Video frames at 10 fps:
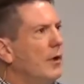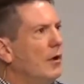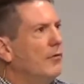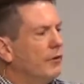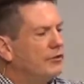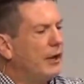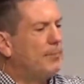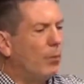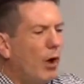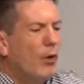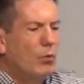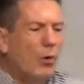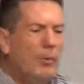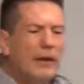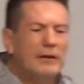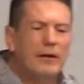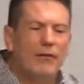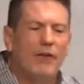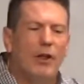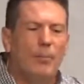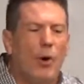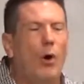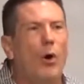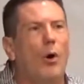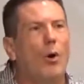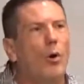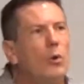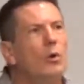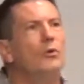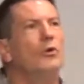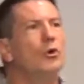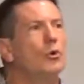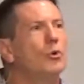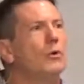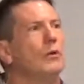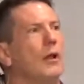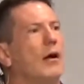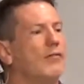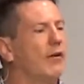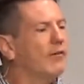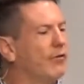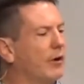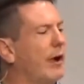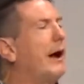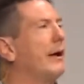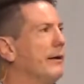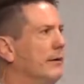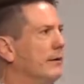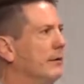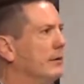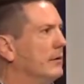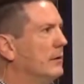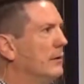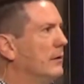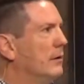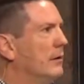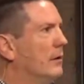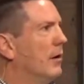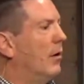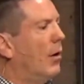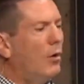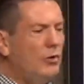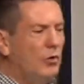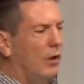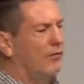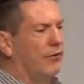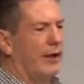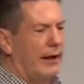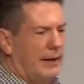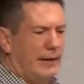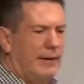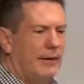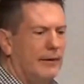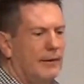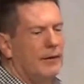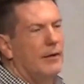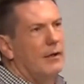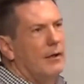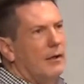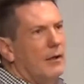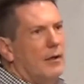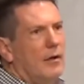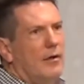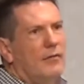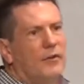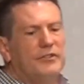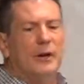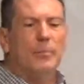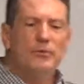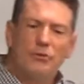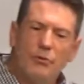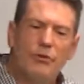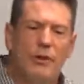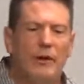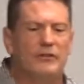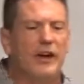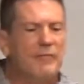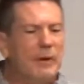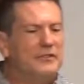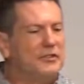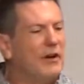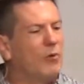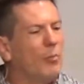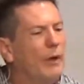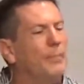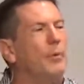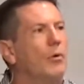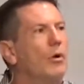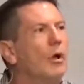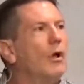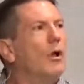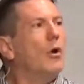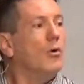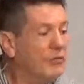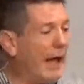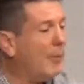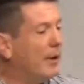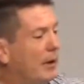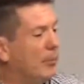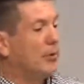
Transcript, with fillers: For example, we'll begin to develop a whole new love for God. A whole new love for God. For example, through the years, I've met several people who have now become